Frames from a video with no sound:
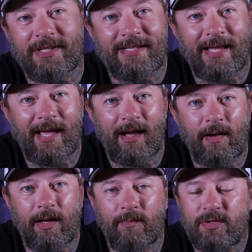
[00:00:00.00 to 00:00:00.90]
but today
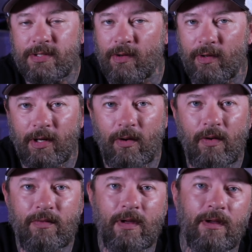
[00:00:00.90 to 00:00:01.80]
I am just going to go
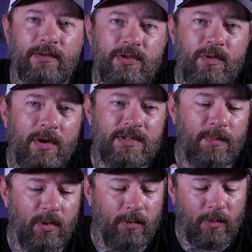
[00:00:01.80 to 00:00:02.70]
over the two most
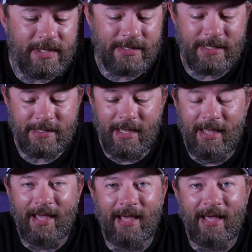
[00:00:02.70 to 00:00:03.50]
important reasons,